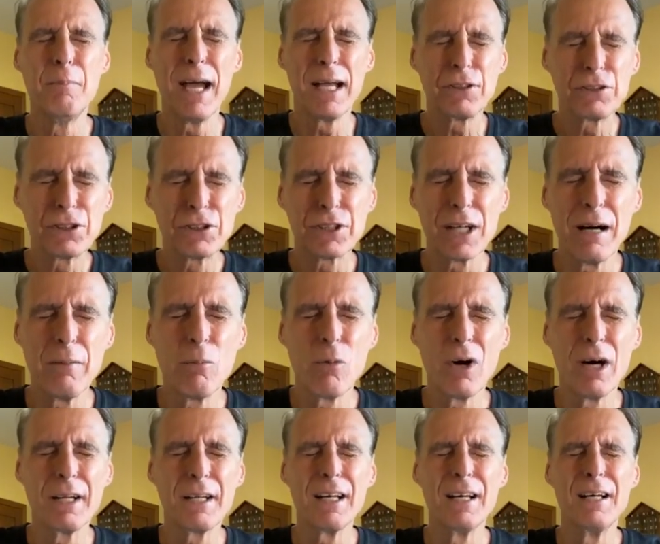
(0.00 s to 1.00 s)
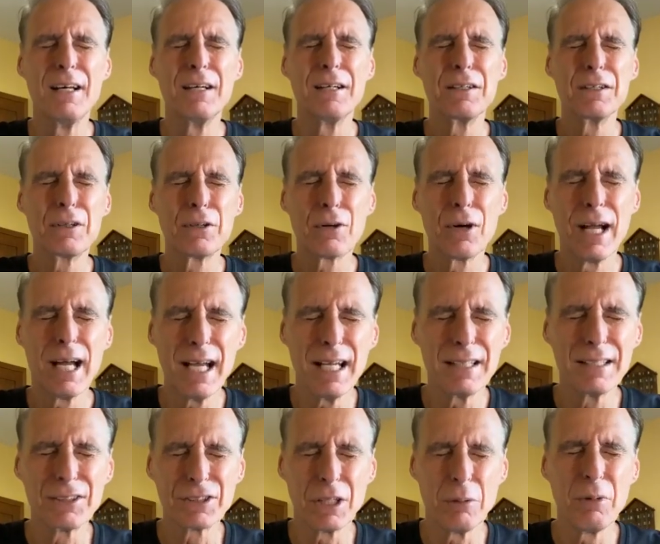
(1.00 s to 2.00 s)
make someone
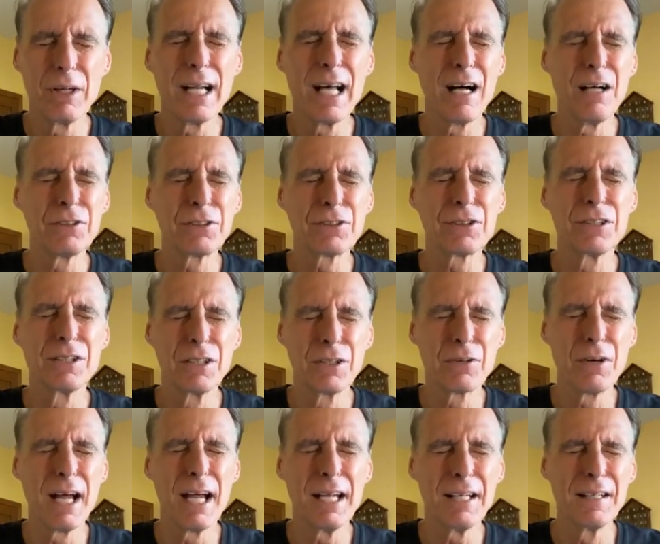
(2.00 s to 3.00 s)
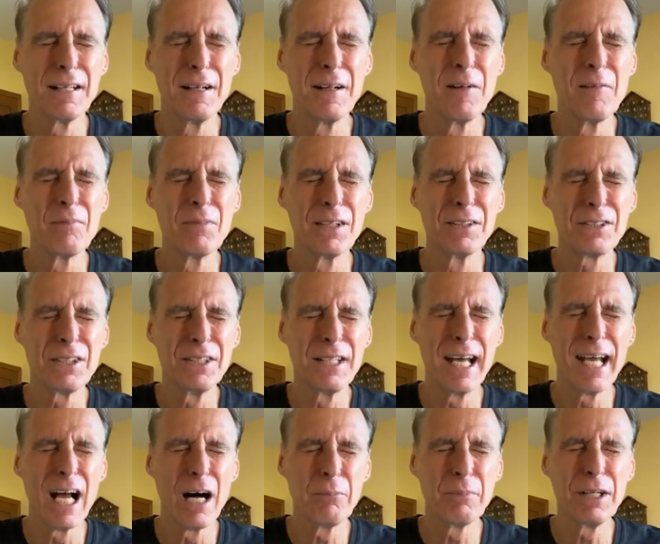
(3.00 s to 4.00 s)
great, someone else great
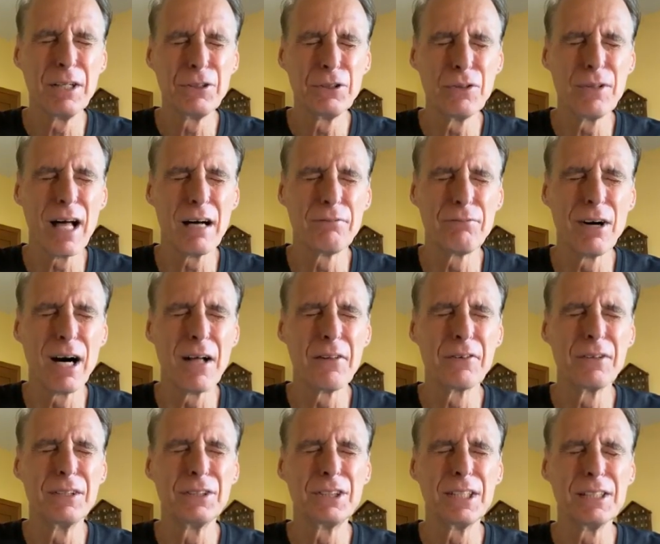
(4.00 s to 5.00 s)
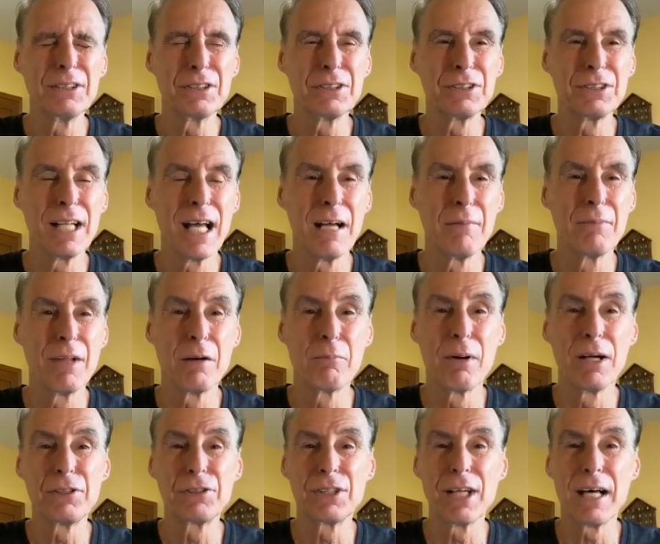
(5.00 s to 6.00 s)
today. Help me to do that, Father, in Jesus' name.
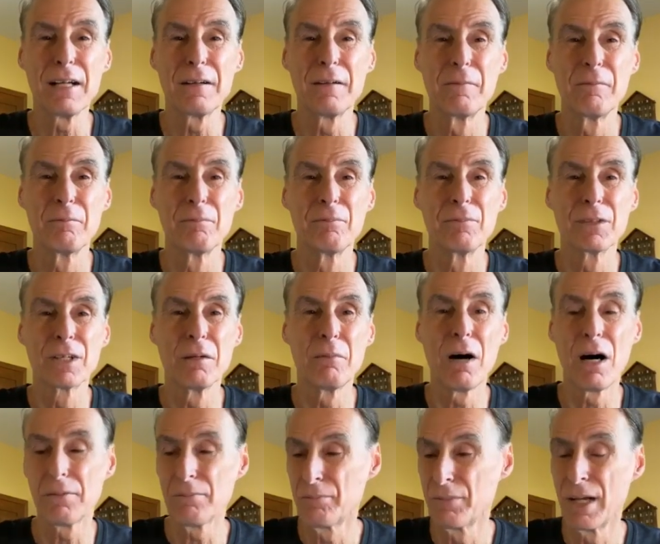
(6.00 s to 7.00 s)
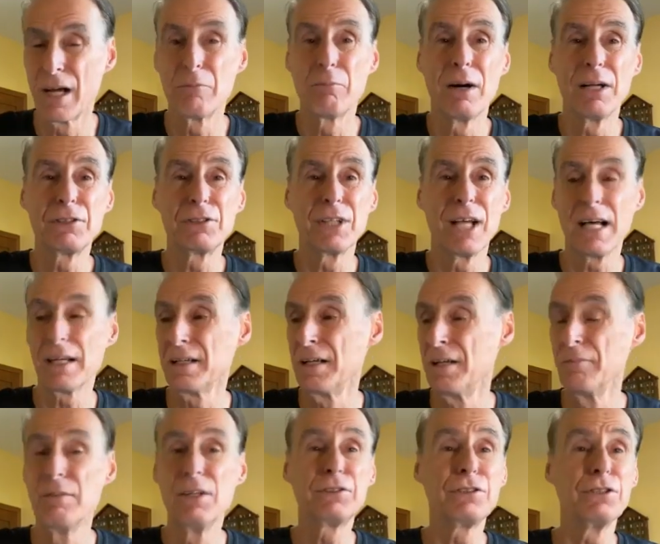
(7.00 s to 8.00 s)
Everybody said? Come on, everybody
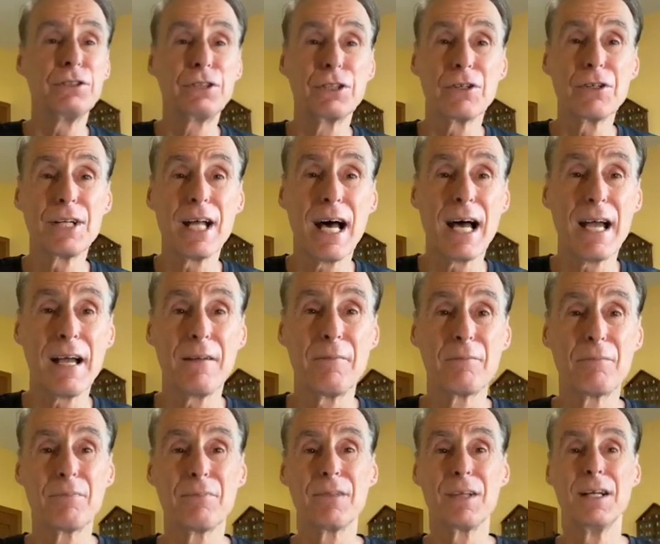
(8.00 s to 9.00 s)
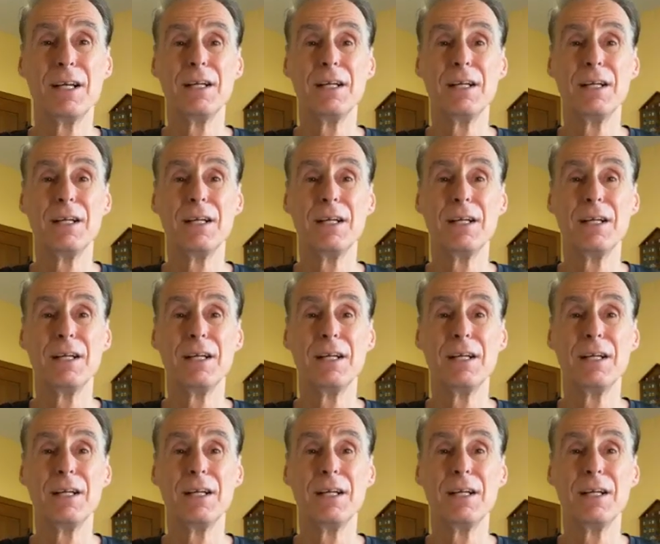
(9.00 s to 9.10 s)
said, this is your day